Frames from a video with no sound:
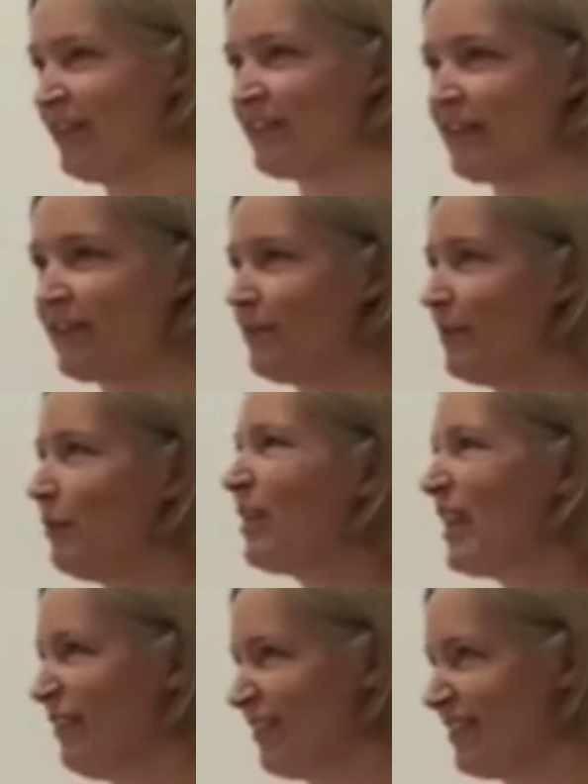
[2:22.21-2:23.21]
give some little
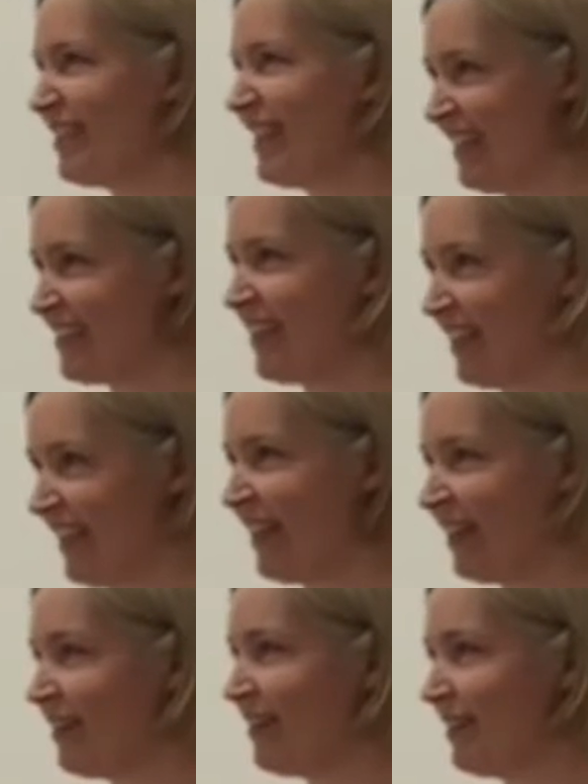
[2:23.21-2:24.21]
gifts and things like that,
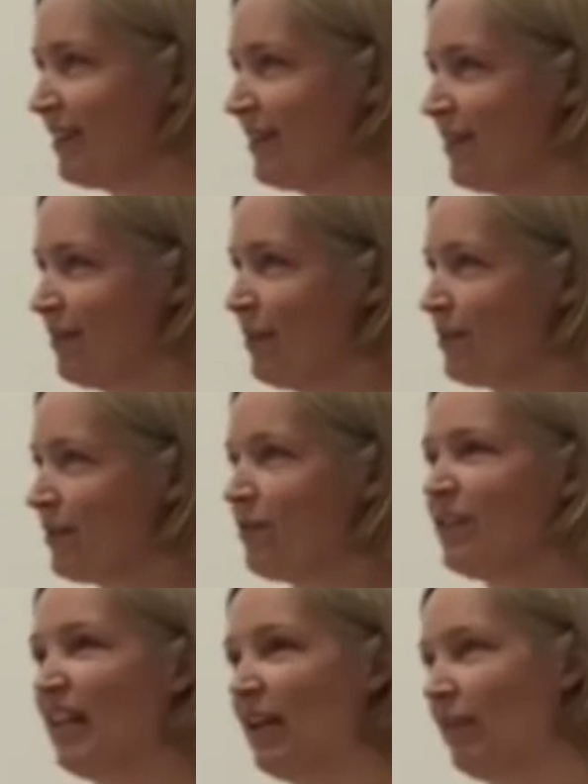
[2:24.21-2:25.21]
which was
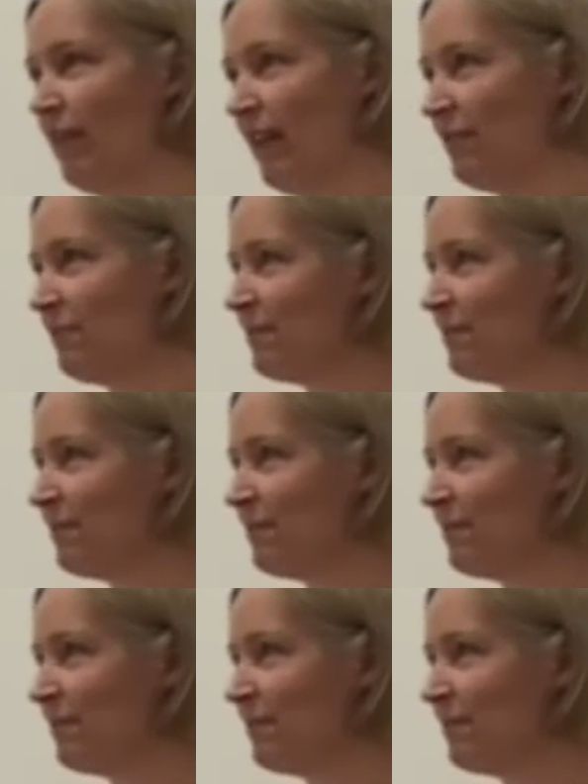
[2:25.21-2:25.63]
really lovely.